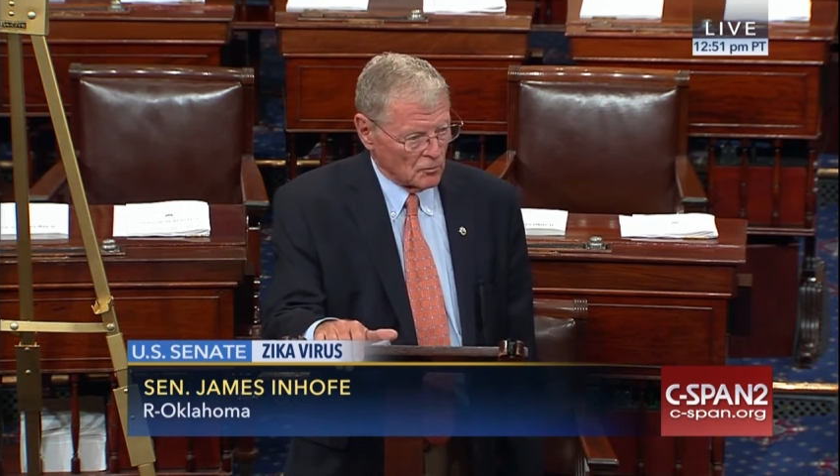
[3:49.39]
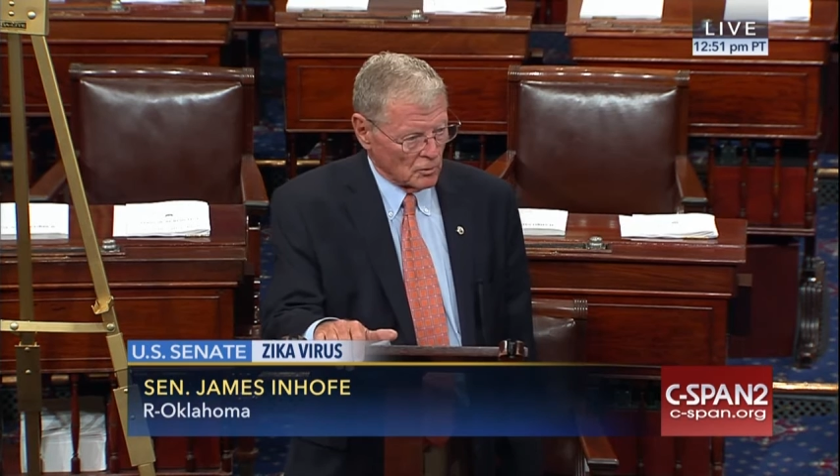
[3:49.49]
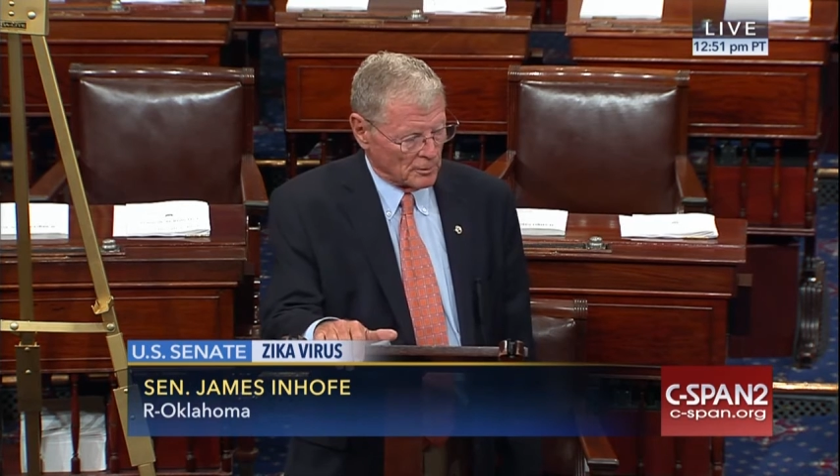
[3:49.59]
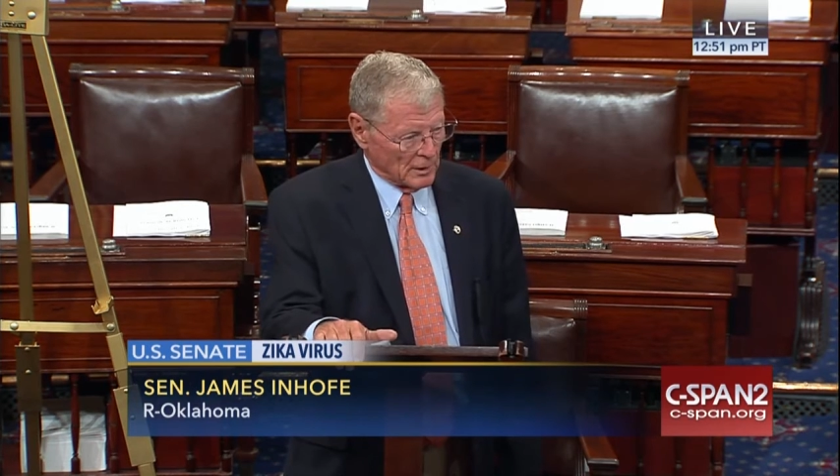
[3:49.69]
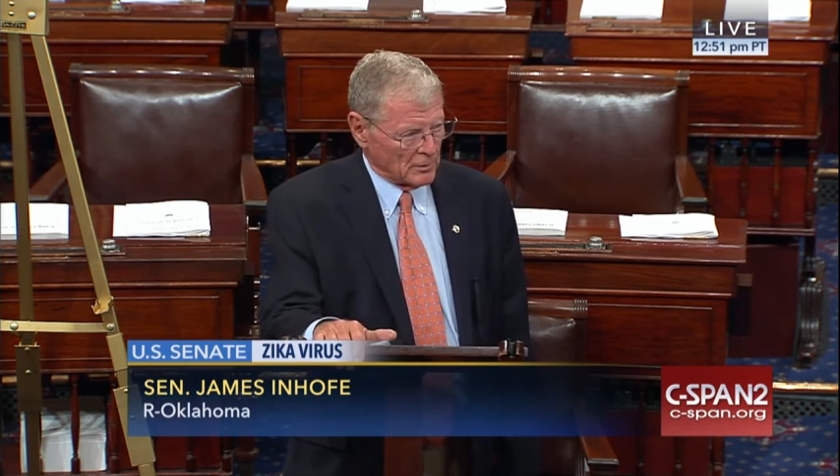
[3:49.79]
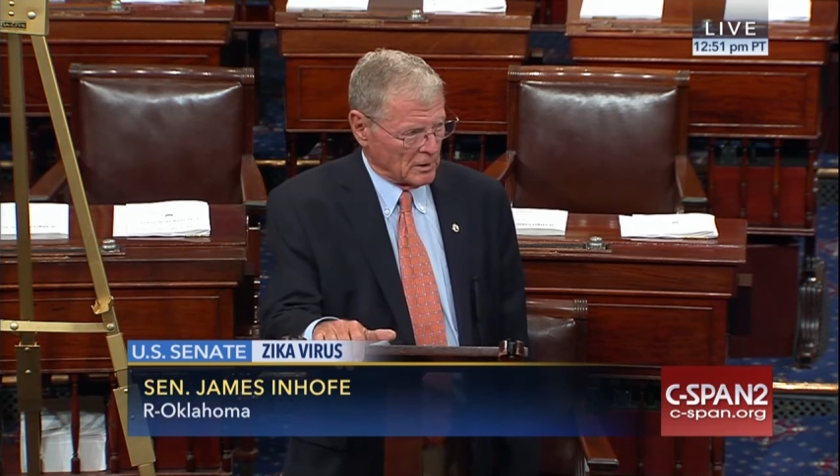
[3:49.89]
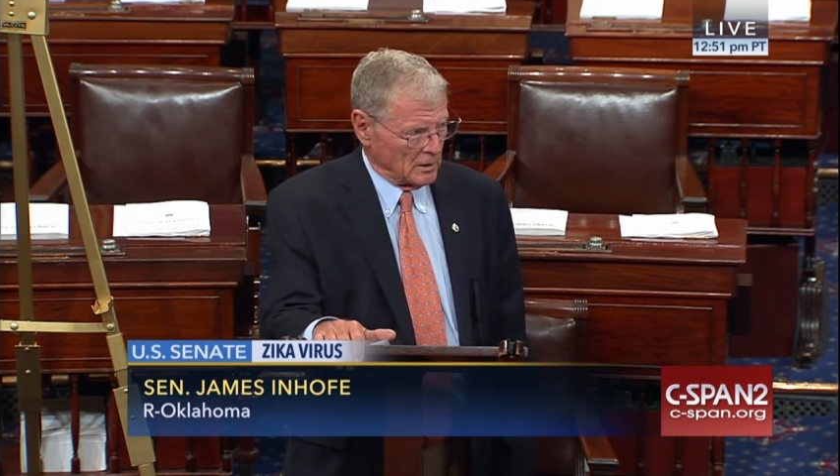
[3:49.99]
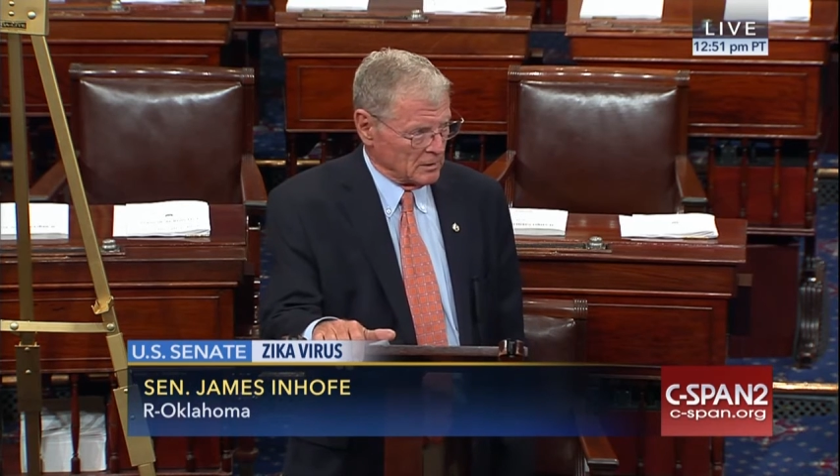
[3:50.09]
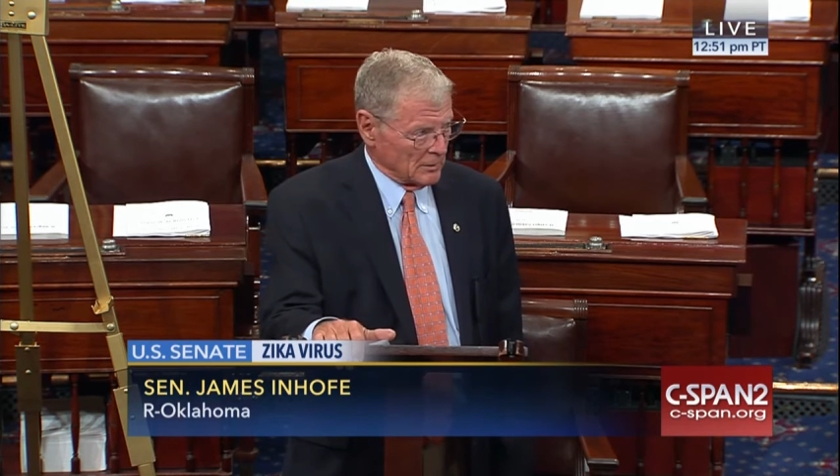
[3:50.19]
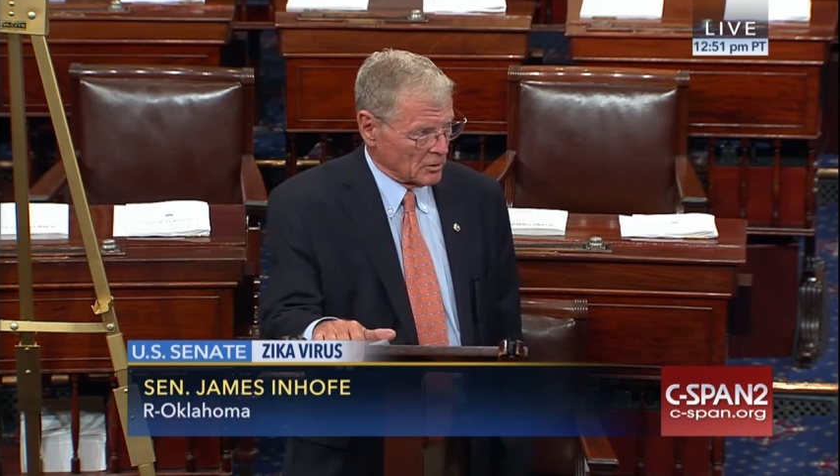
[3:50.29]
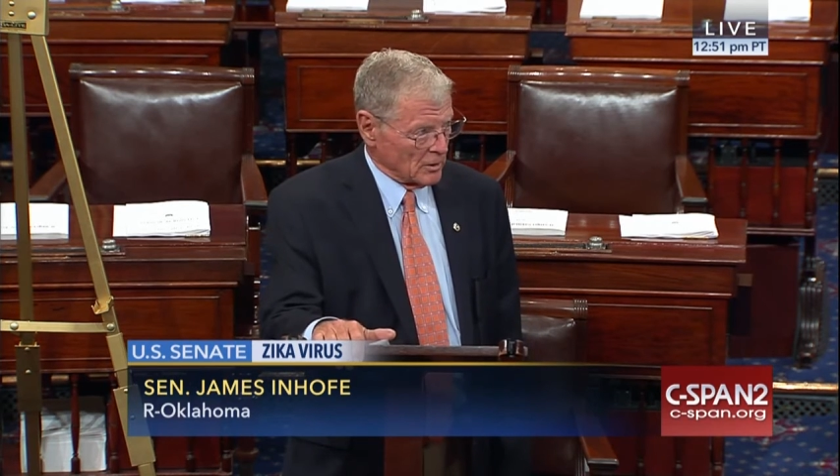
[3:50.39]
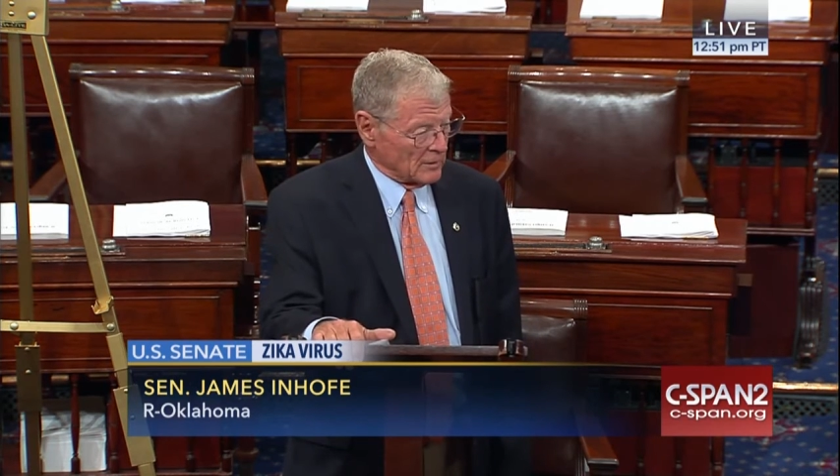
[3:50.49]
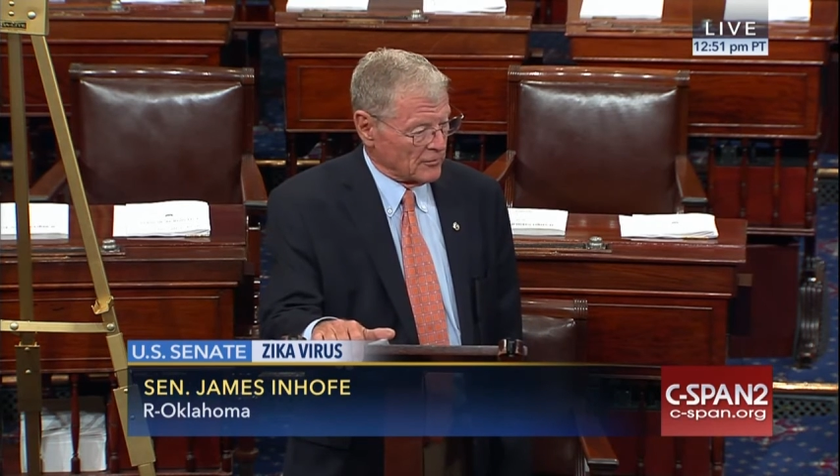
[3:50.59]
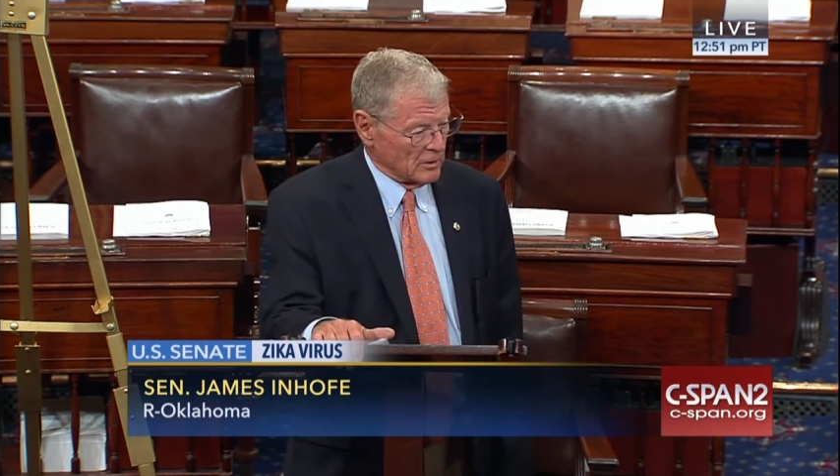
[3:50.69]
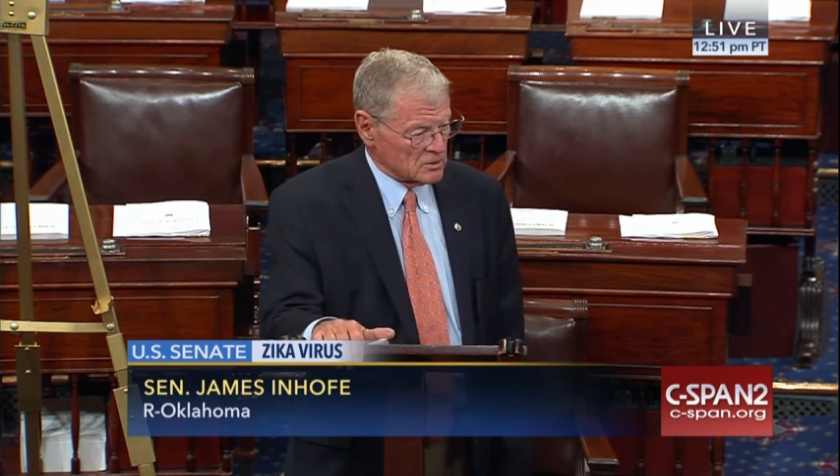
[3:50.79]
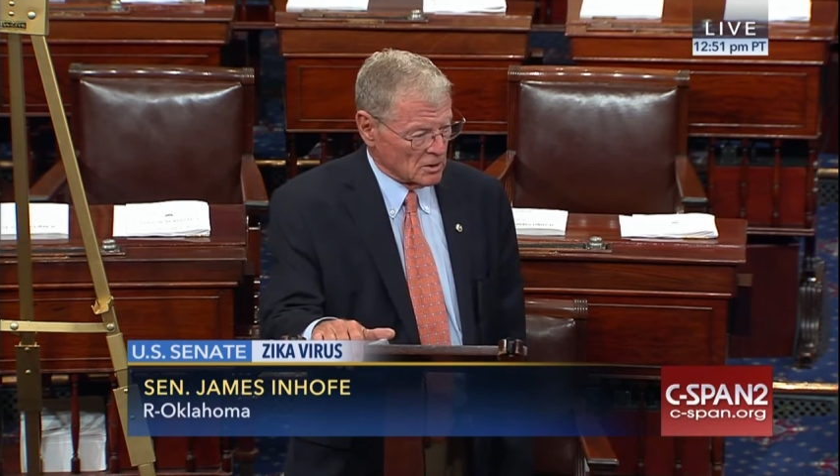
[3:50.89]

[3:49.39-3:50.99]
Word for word: Republican and Democrat friends